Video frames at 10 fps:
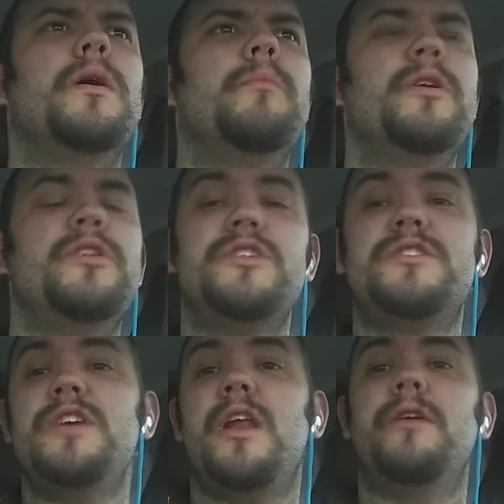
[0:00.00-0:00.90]
but
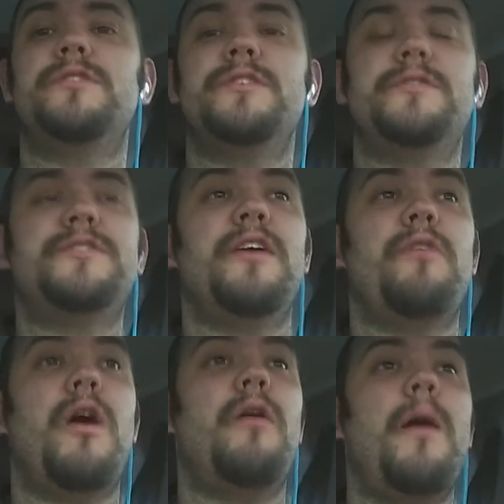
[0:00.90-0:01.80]
just, to cheer
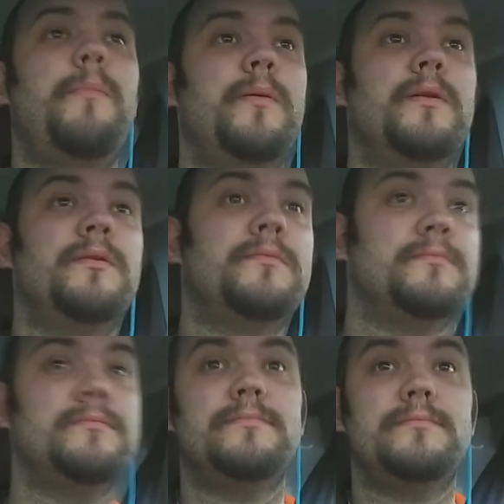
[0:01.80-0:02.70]
her up
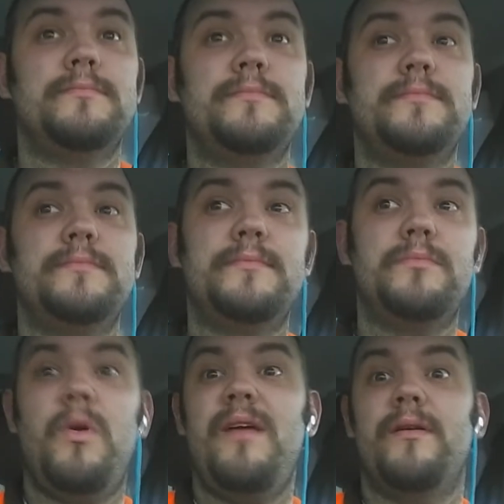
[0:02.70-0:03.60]
and
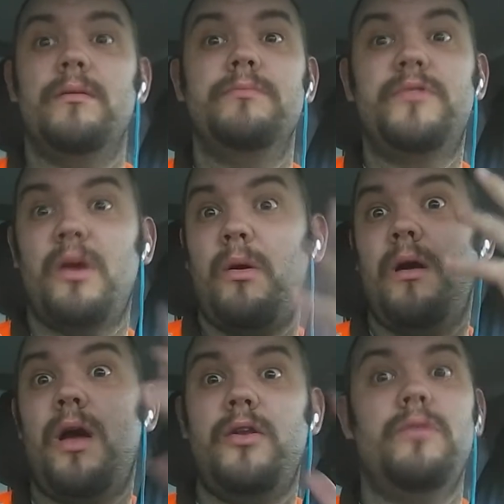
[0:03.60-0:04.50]
whatever. So
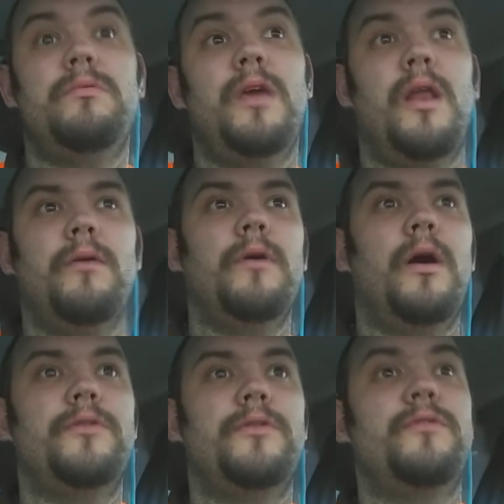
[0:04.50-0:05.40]
I do, you know,
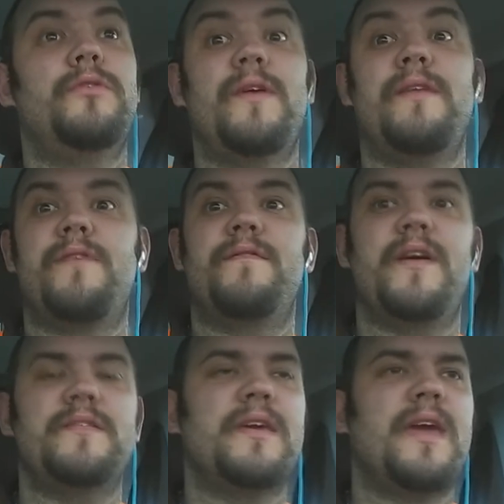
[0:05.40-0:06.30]
I do take
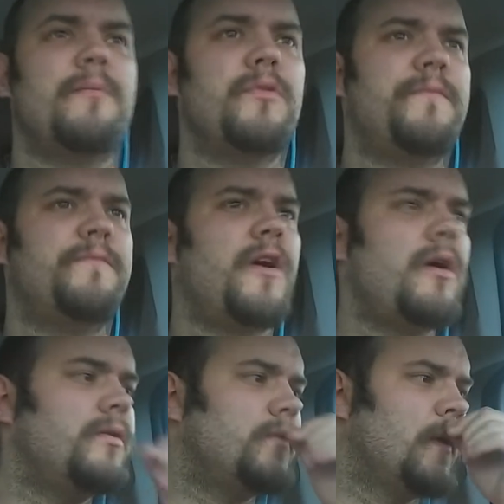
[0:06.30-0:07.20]
front-facing camera
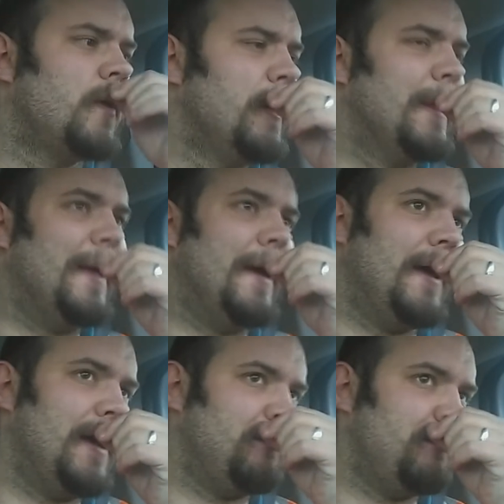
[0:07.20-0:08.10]
photos,
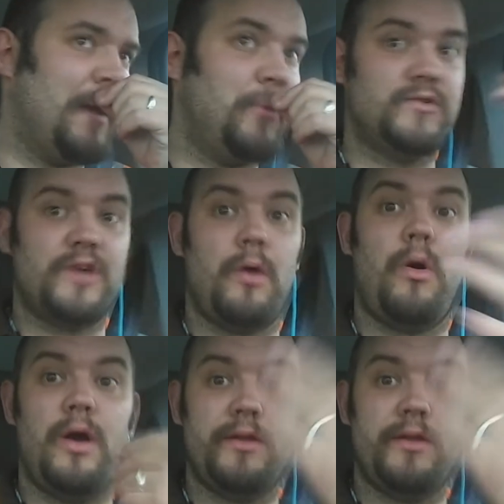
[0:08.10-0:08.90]
and also I